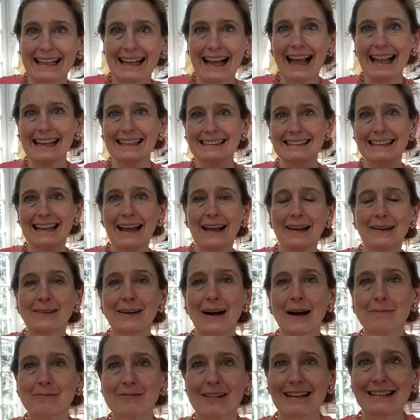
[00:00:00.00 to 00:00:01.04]
Hello,
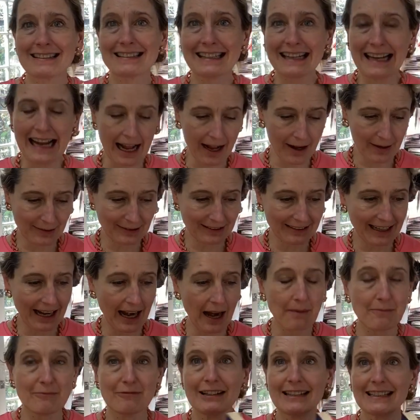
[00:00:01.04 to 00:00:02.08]
I'm Cressida Cowell.
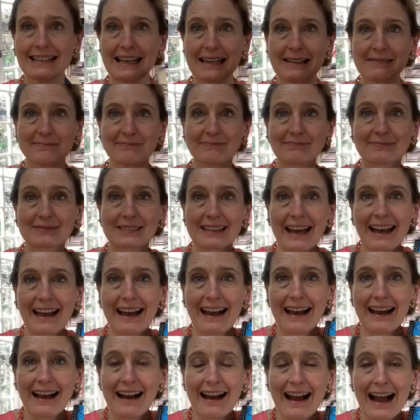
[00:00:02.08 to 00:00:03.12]
I'm reading
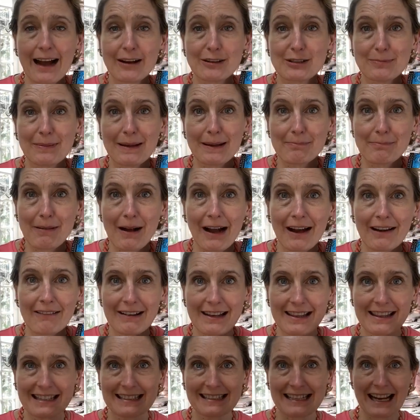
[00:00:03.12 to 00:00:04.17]
How to Be a Pirate,
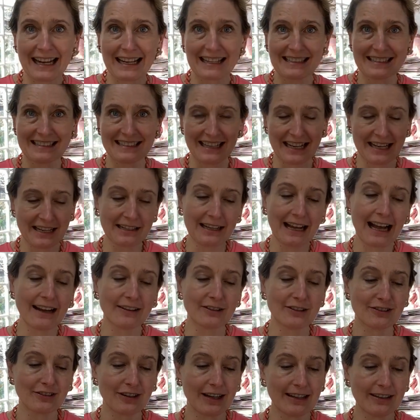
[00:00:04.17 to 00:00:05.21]
the second in the How
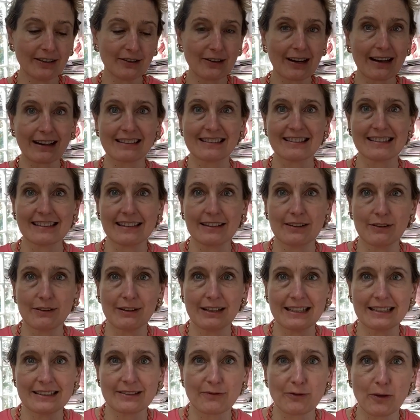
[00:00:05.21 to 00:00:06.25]
to Train Your Dragon
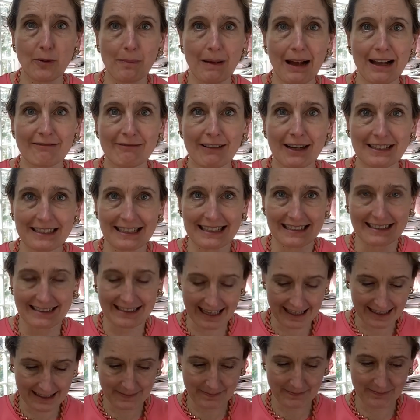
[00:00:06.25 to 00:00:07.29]
series from my writing
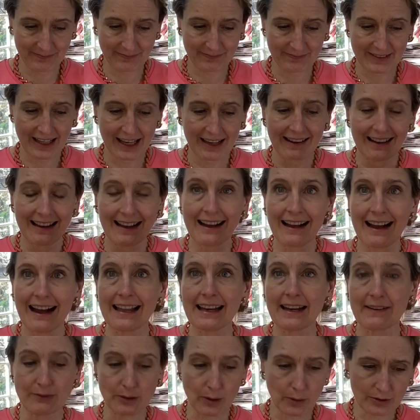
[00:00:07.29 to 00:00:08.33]
shed. And
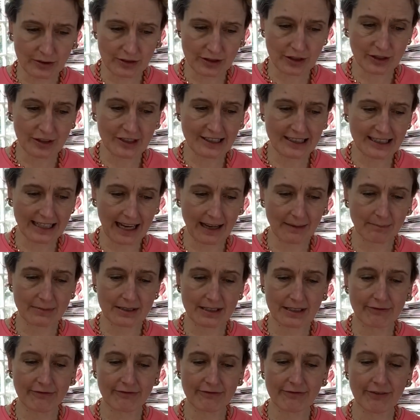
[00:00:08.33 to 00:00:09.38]
I've got to
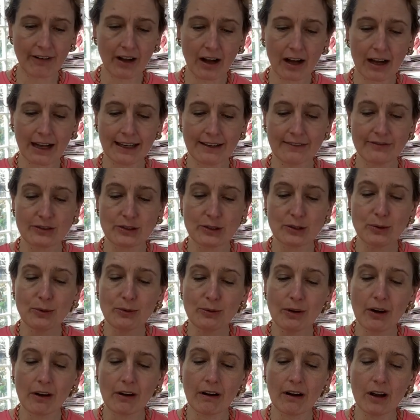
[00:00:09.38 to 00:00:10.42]
chapter 5, Do
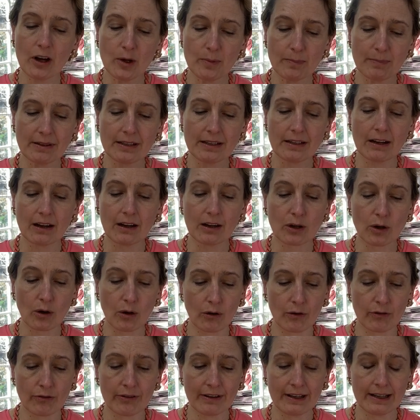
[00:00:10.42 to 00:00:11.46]
Not Open a
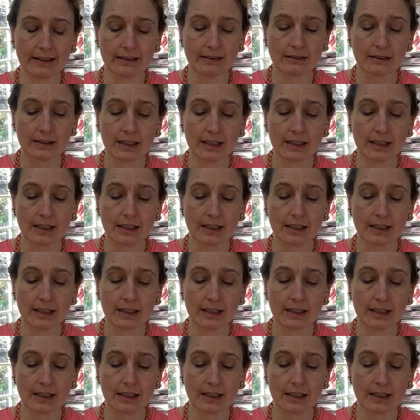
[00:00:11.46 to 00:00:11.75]
Coffin,